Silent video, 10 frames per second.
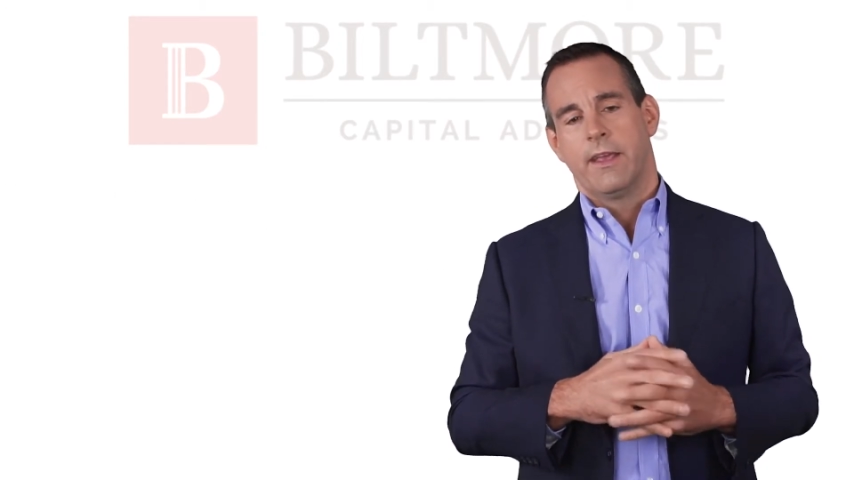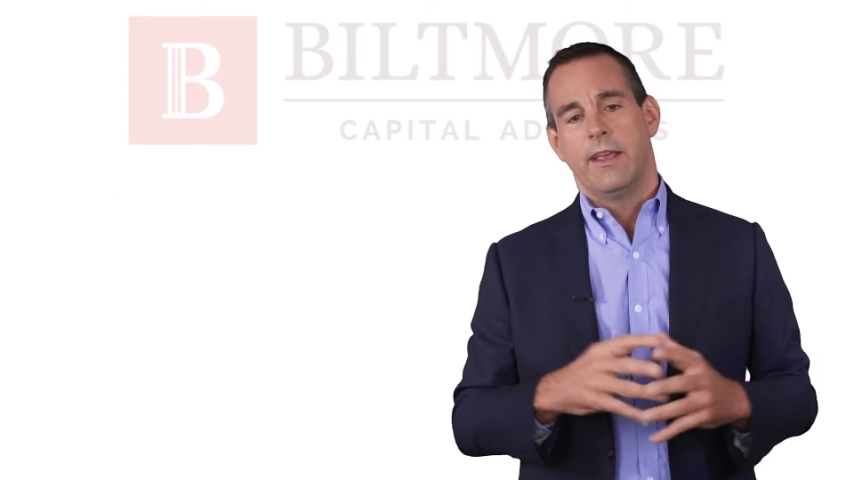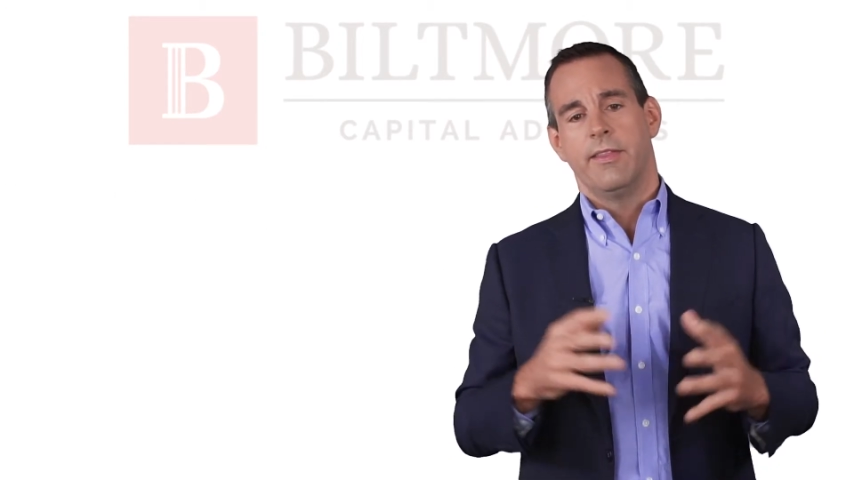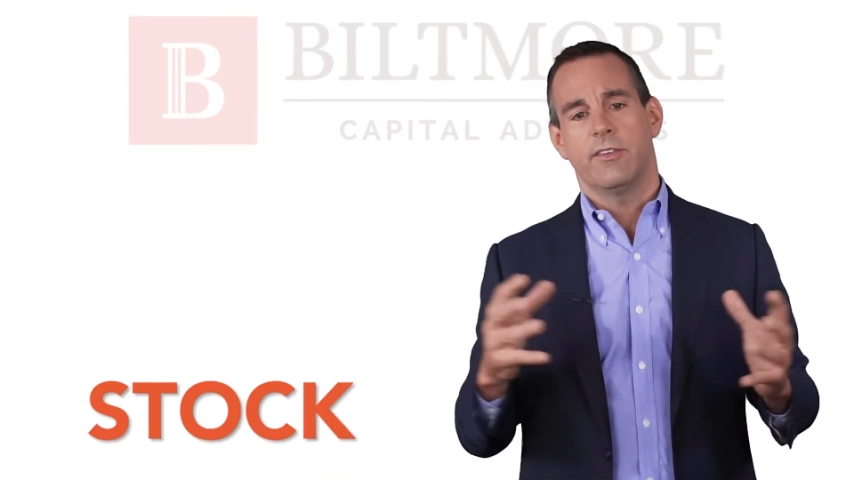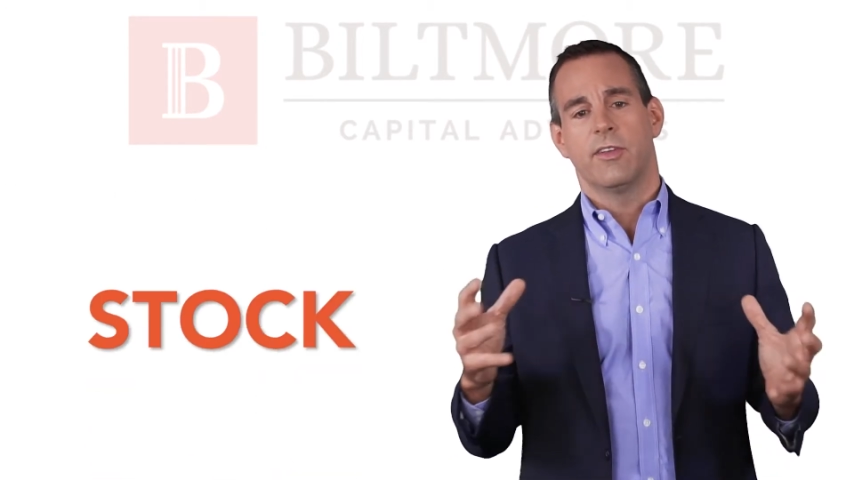
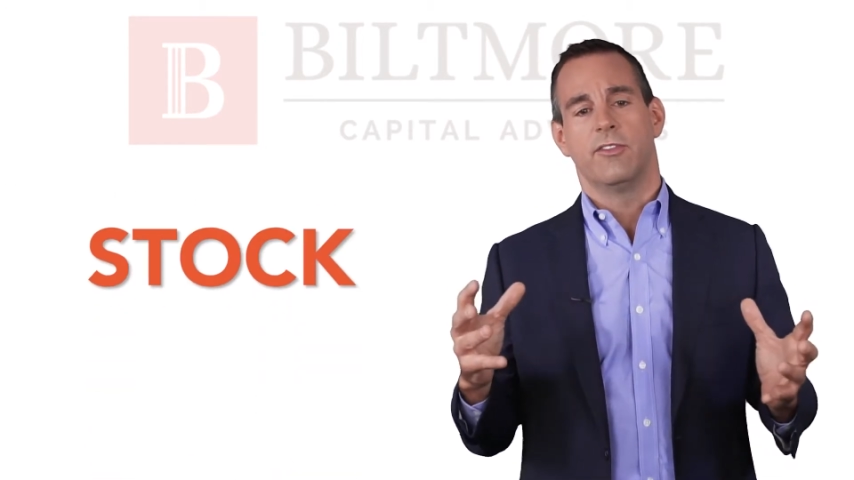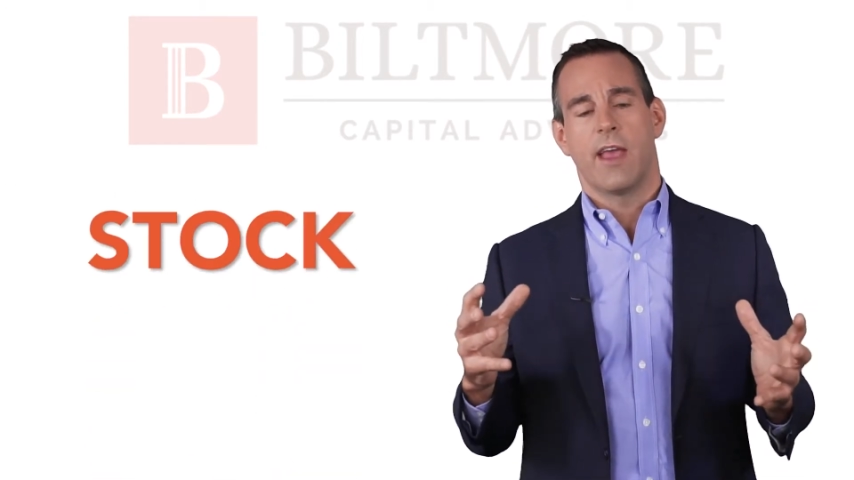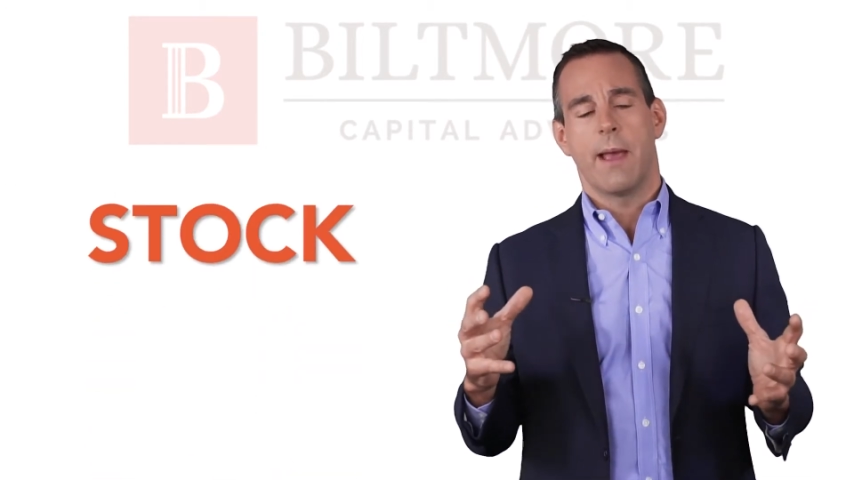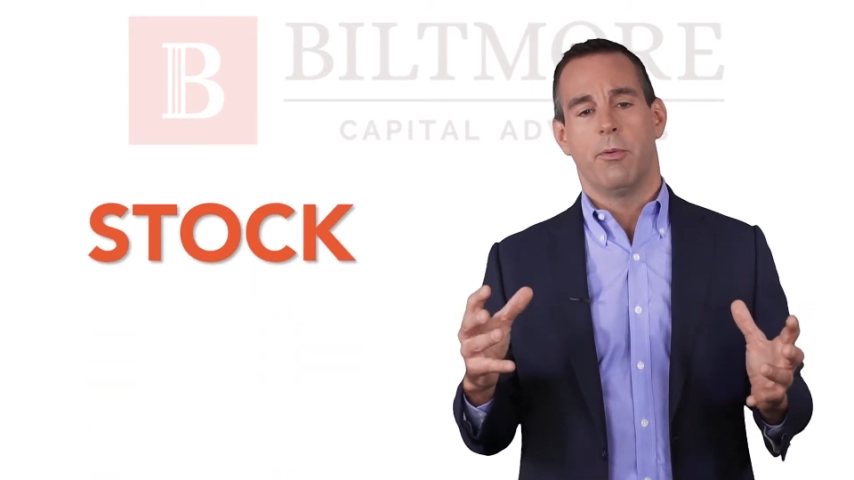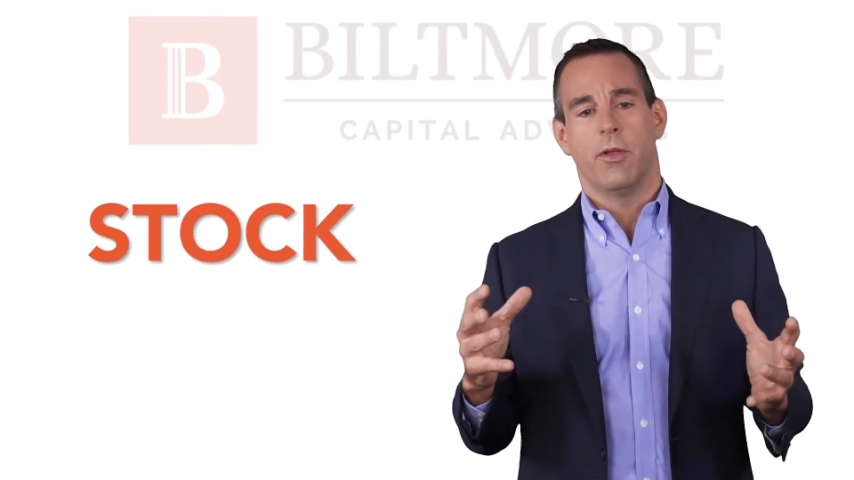In this
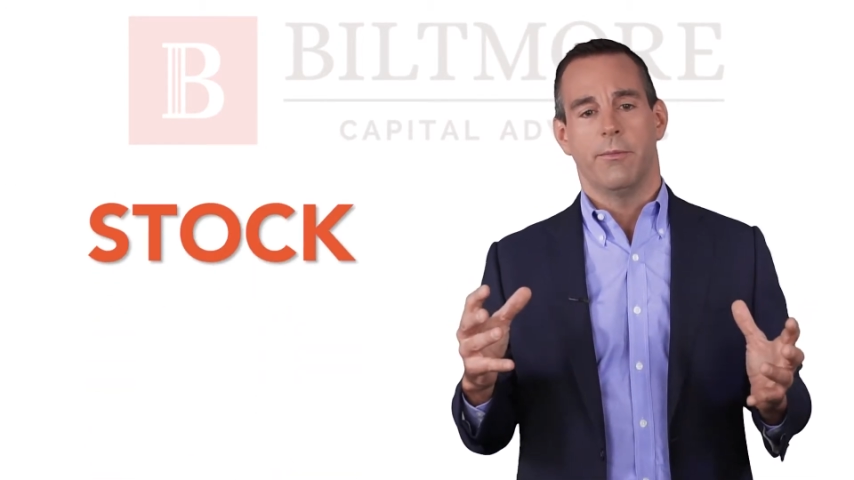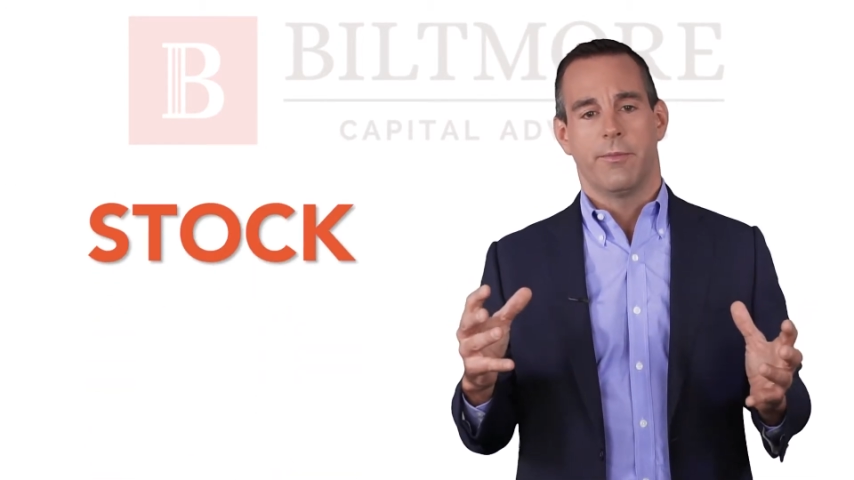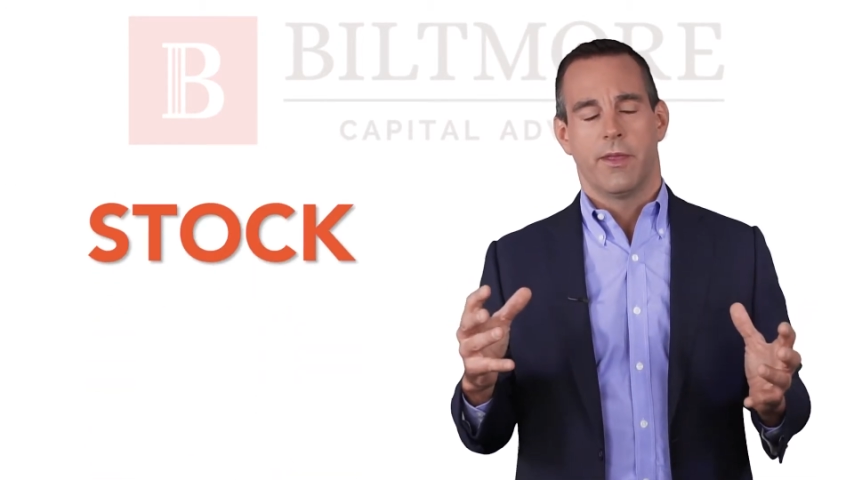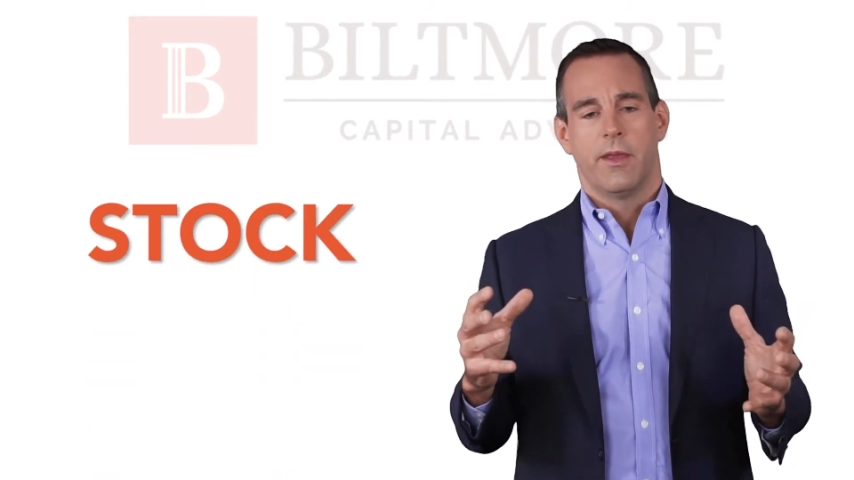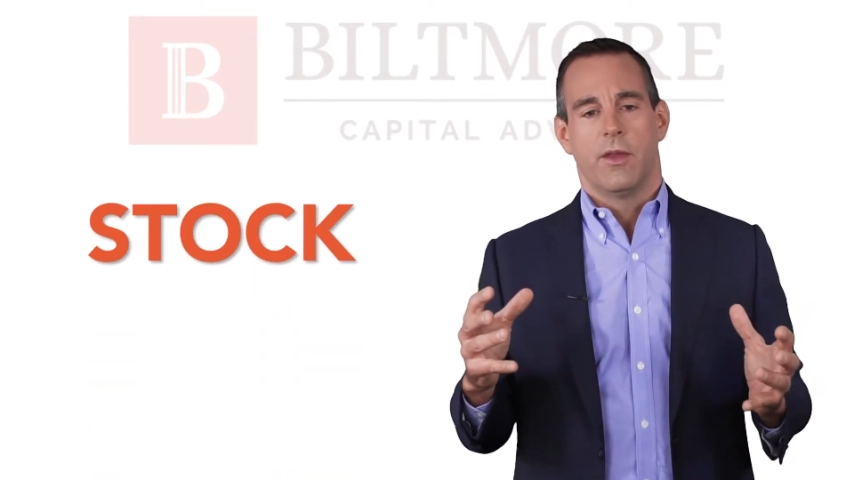example,
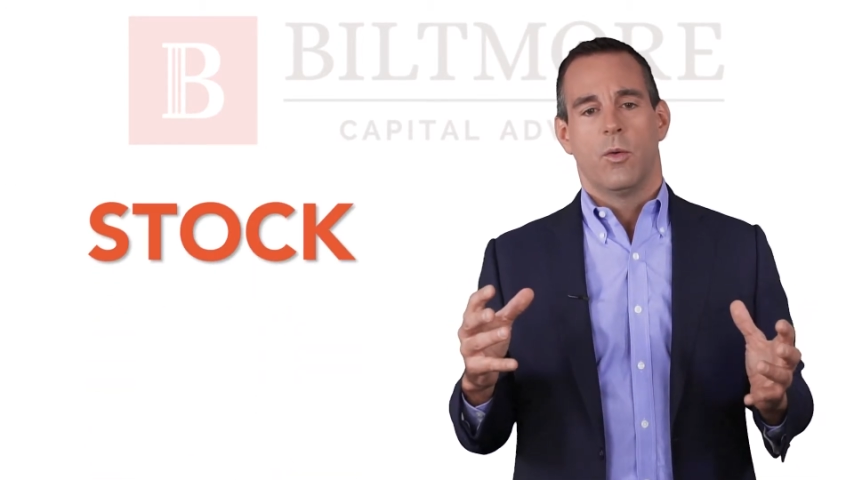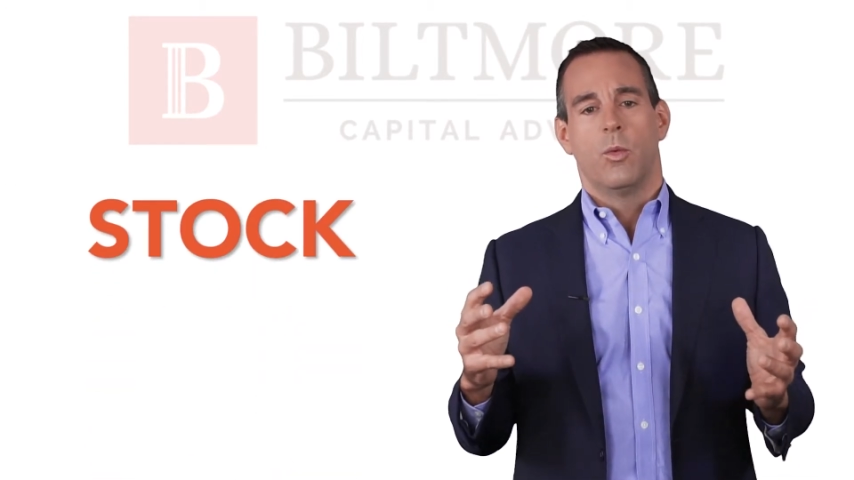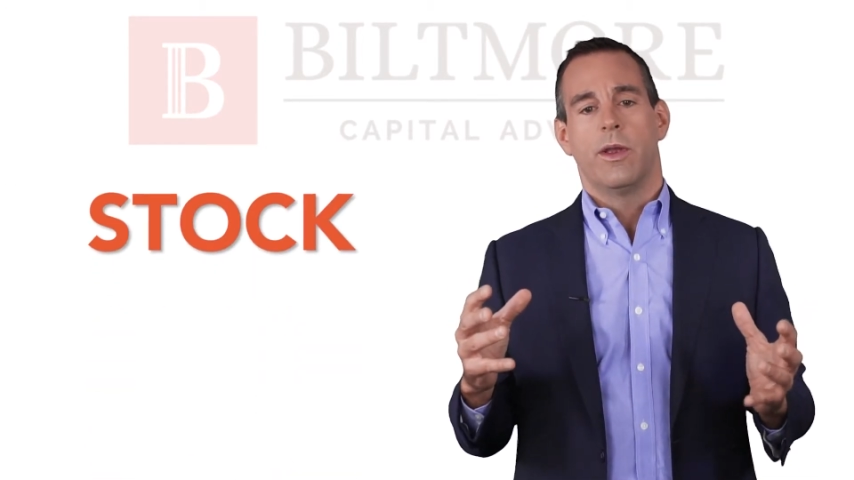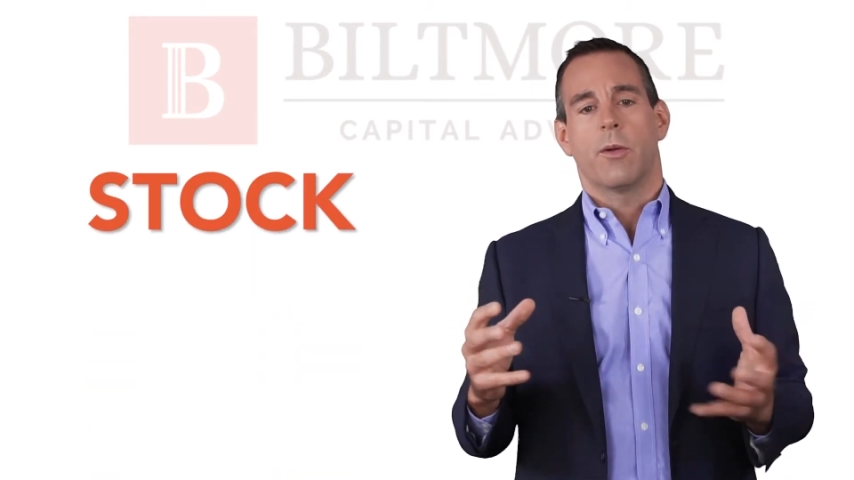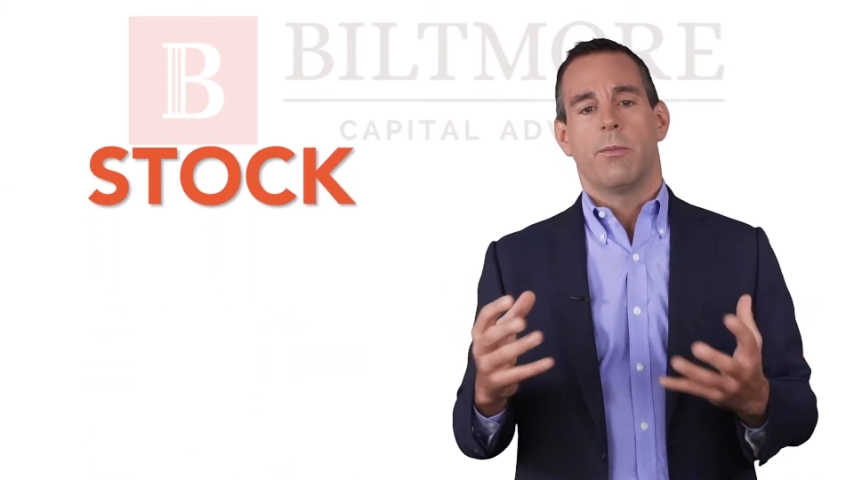
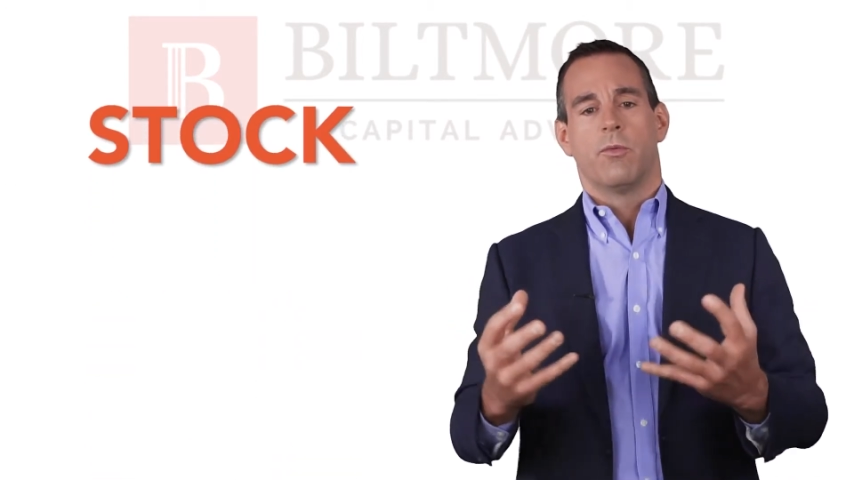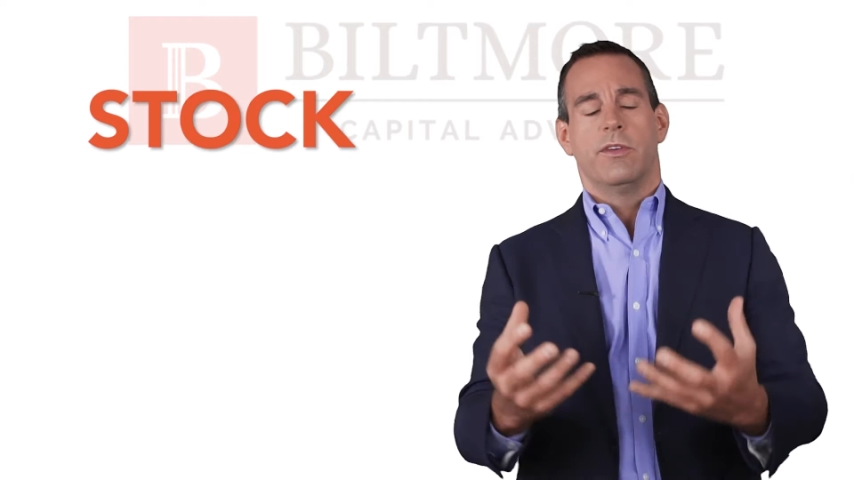we are